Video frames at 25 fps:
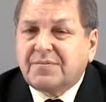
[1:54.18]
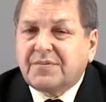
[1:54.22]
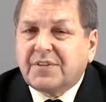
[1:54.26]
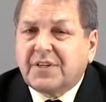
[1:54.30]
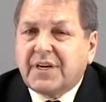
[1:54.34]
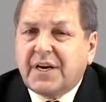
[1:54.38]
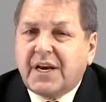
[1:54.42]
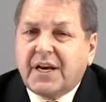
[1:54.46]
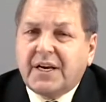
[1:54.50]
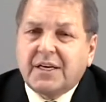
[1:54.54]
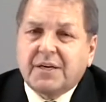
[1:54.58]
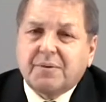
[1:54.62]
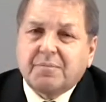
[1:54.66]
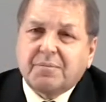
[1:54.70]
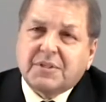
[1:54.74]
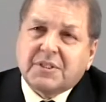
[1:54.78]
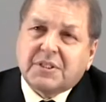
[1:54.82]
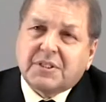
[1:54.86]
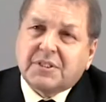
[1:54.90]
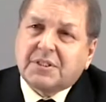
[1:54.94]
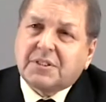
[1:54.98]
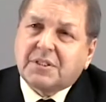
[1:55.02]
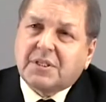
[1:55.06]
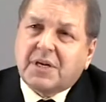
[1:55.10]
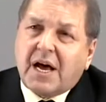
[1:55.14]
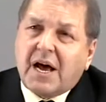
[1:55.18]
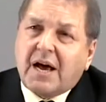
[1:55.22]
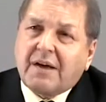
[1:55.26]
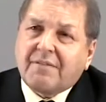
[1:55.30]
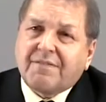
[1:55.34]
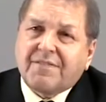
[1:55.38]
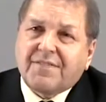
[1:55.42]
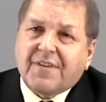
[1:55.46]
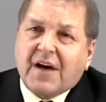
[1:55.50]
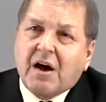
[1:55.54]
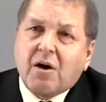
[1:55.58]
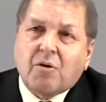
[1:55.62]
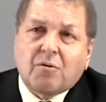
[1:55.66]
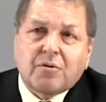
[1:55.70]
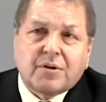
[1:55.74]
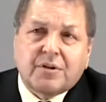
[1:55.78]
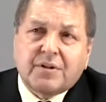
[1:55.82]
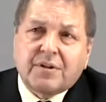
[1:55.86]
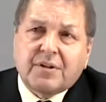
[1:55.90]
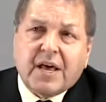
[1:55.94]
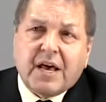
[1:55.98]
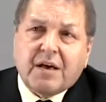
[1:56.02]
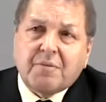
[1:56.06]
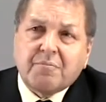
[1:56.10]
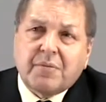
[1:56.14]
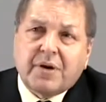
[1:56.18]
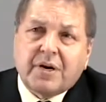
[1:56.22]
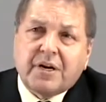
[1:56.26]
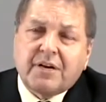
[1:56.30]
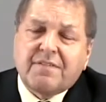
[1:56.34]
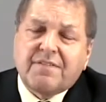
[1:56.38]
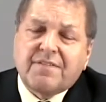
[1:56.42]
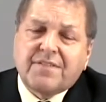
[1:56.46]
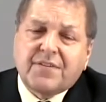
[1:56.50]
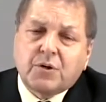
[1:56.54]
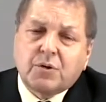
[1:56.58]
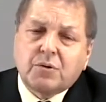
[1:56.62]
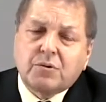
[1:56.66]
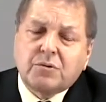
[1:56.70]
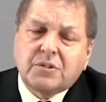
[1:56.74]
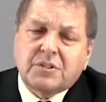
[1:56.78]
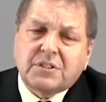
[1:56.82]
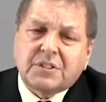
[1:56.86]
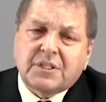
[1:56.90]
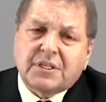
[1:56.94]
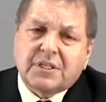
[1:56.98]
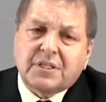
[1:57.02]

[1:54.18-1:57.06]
vanadium is not found in that many foods.